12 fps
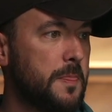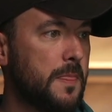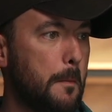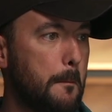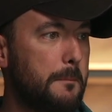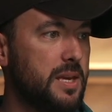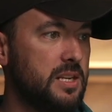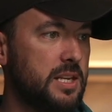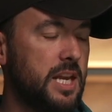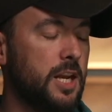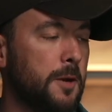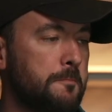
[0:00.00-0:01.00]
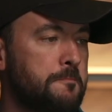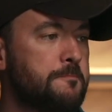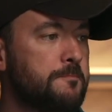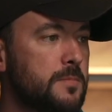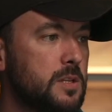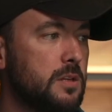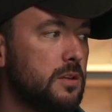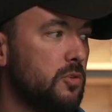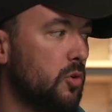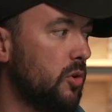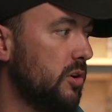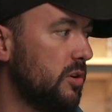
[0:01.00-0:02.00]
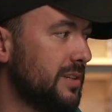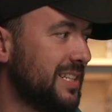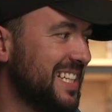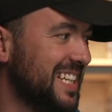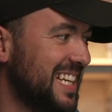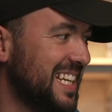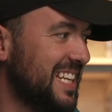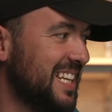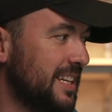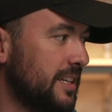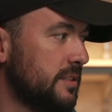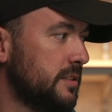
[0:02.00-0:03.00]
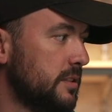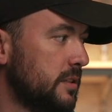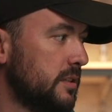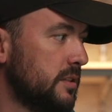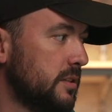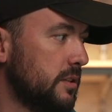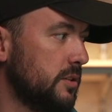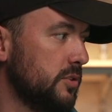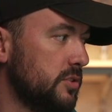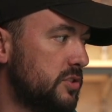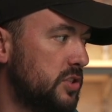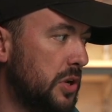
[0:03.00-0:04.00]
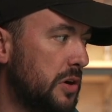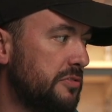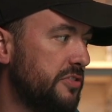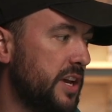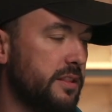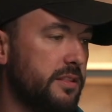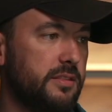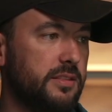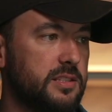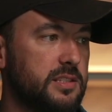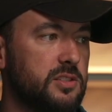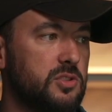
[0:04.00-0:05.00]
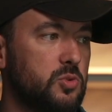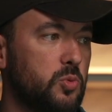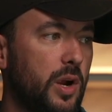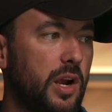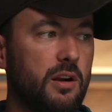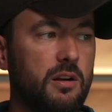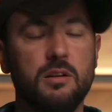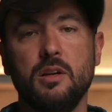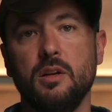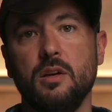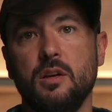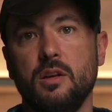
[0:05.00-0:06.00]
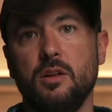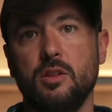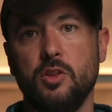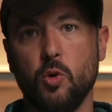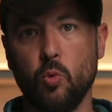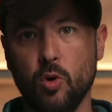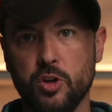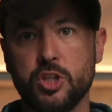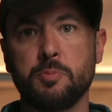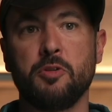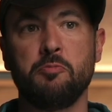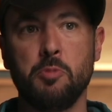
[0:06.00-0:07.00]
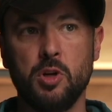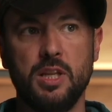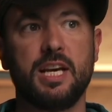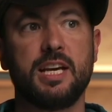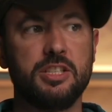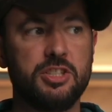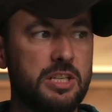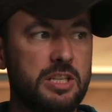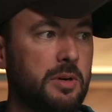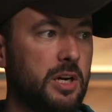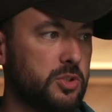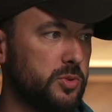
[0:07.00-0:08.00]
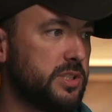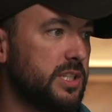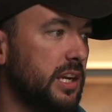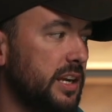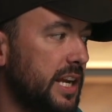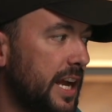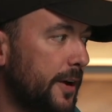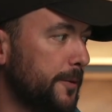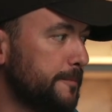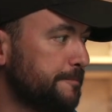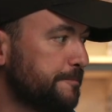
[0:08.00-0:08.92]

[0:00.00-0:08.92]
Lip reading: Ben Hinnom, or Gehenna, or Topheth. This is where the worship of Molech and Chemosh was carried out,